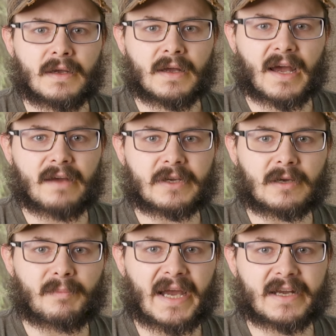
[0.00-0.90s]

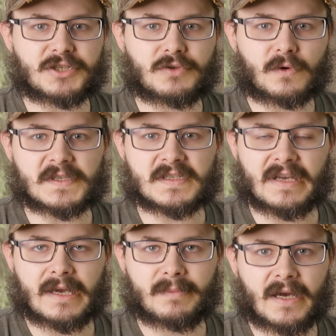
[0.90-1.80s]
Having a baggage door
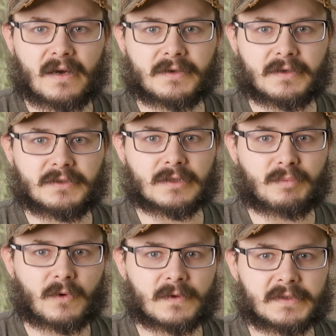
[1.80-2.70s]
slam down on your
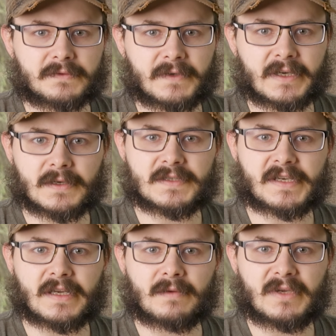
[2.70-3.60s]
poor little fingers
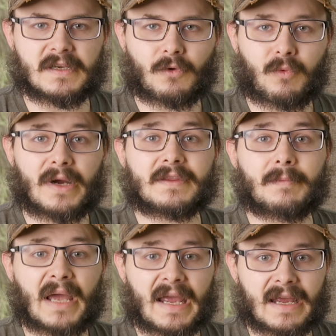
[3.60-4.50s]
can be quite
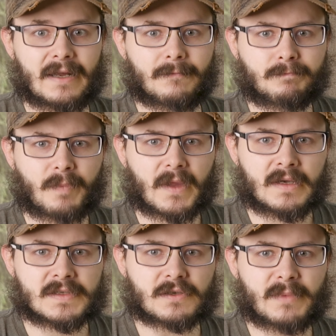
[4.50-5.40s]
the pain,
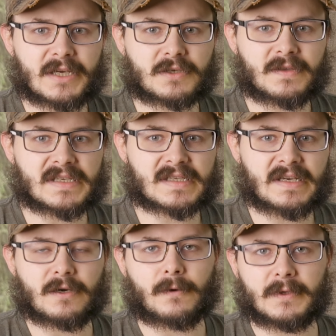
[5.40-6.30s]
so make sure they
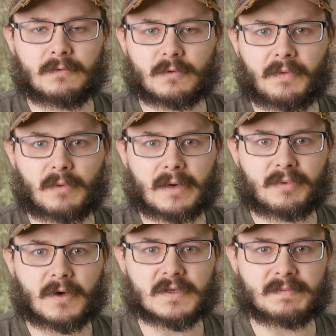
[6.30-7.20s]
stay open with
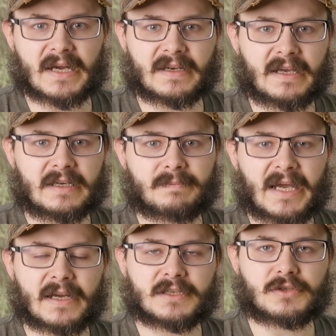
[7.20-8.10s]
RecPro's Magnetic
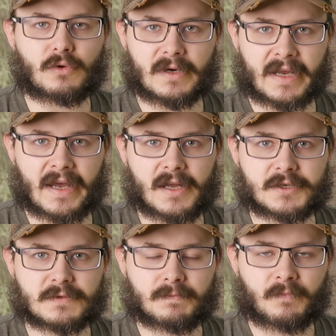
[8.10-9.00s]
Baggage Door
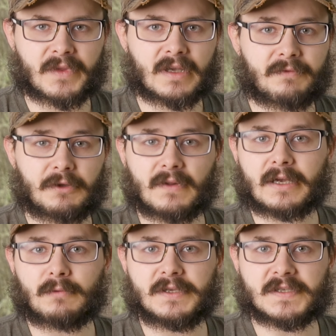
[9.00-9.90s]
Catch. If you
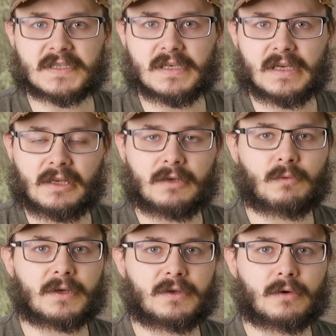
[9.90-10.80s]
like what you see and you
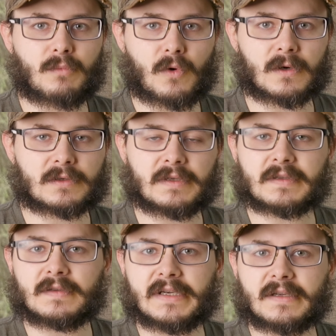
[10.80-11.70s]
want to know more,
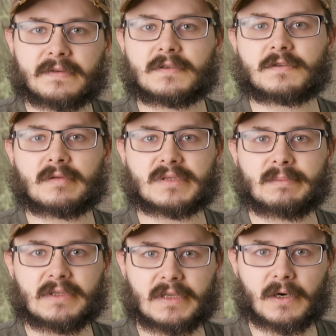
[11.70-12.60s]
click the link in the
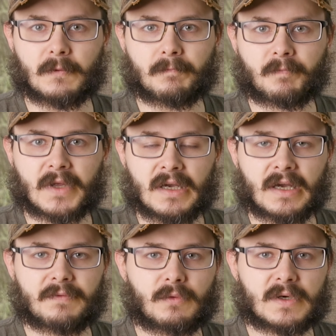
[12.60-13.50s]
description below.
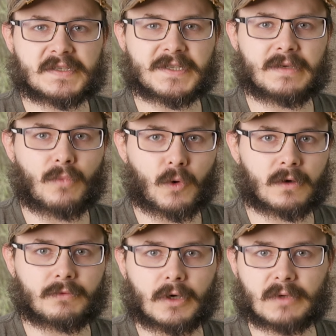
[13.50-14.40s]
If you want to see
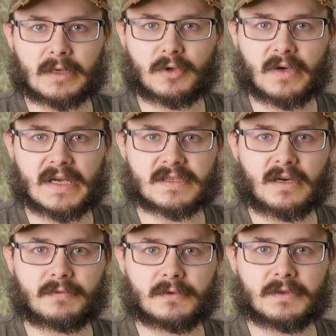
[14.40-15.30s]
more of what RecPro has to
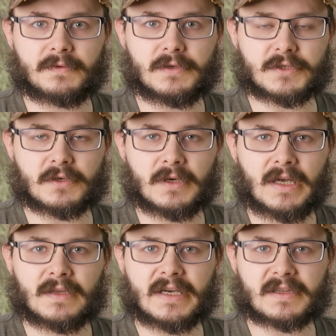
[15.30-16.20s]
offer in the future,
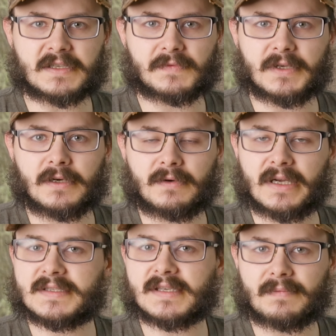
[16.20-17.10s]
like this video
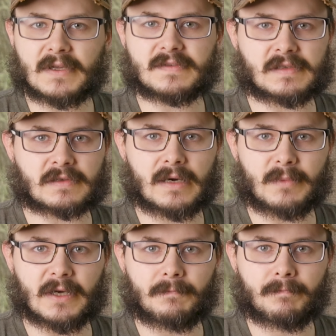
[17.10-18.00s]
and slap that subscribe
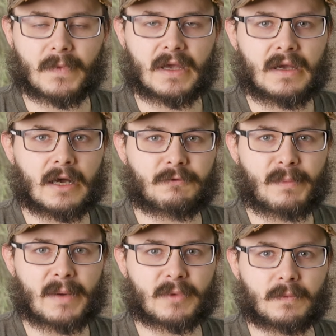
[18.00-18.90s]
button. And
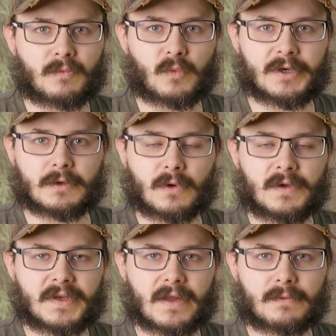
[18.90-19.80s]
remember, when you're
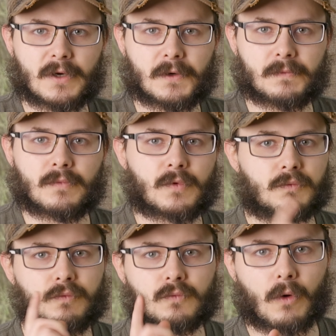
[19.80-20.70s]
rolling down the road,
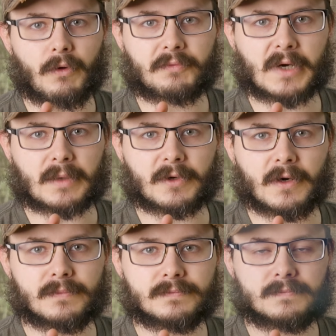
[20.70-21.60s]
roll with
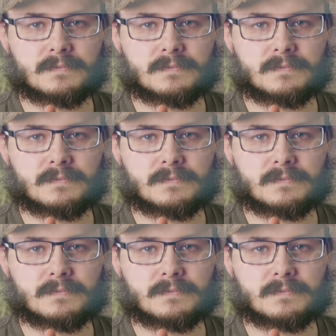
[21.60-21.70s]
RecPro.